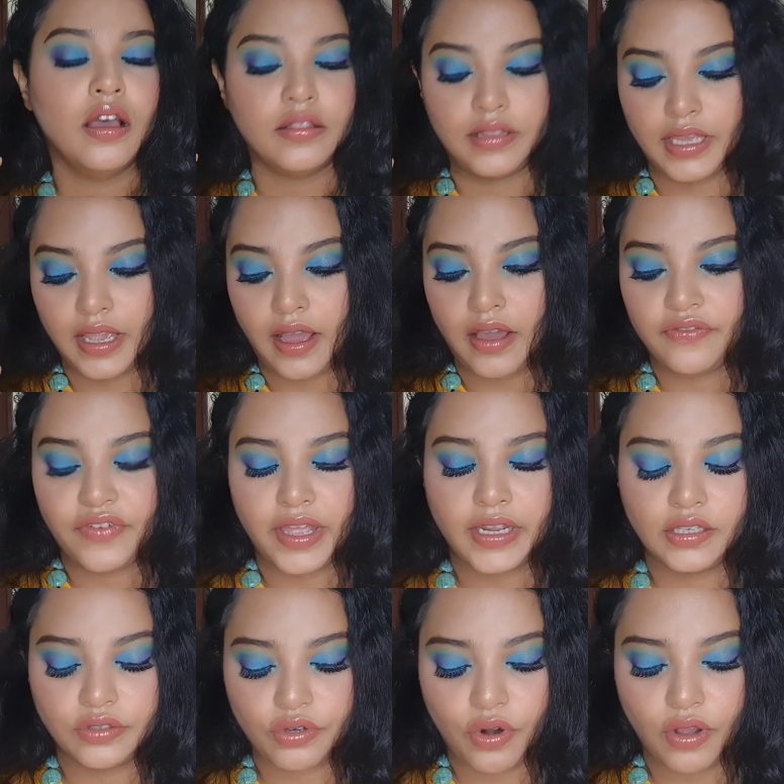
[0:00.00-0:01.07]
They are very
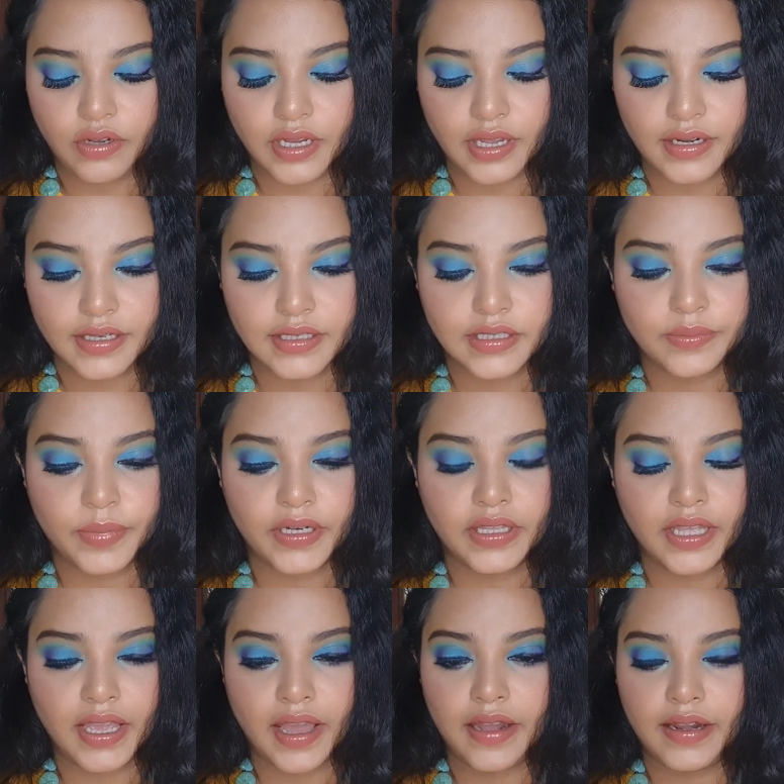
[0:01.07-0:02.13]
strong colors, but
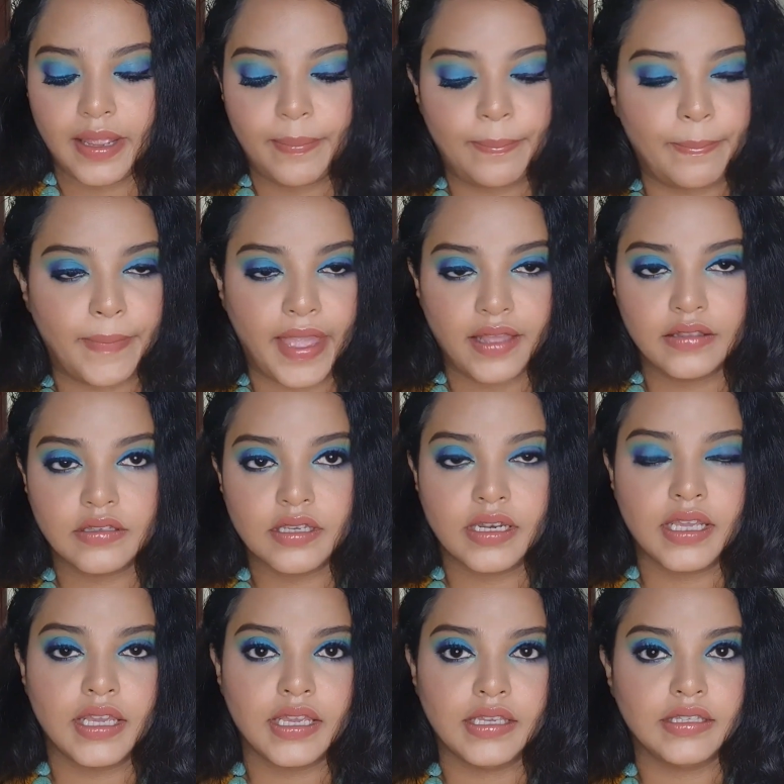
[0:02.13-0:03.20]
they are
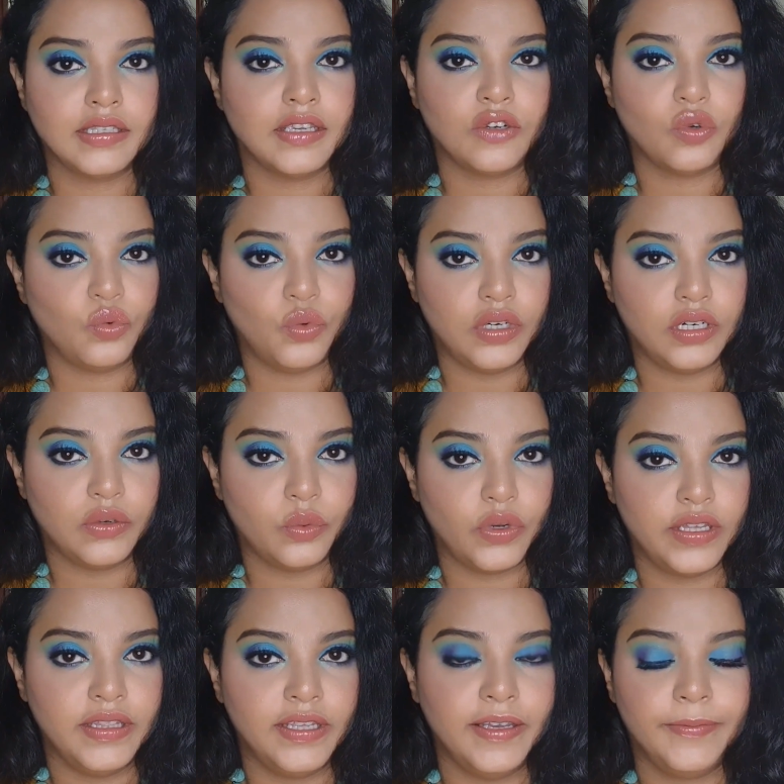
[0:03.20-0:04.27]
immensely easy to work with.